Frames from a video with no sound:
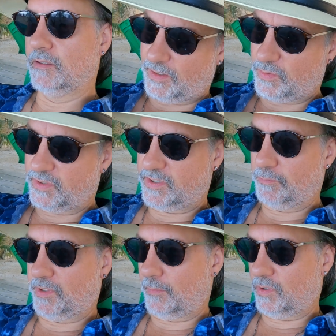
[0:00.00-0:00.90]

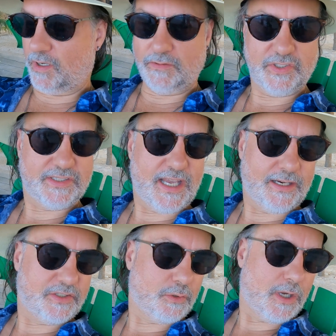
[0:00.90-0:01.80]
Electrician, plumber just had
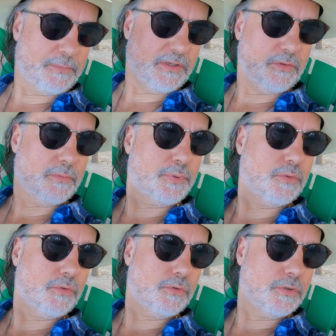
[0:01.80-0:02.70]
to show up to do the
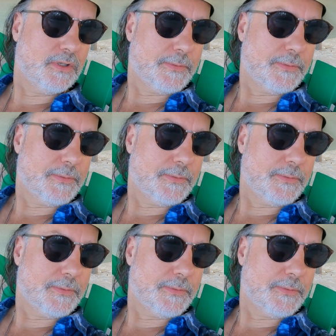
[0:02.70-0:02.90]
pool.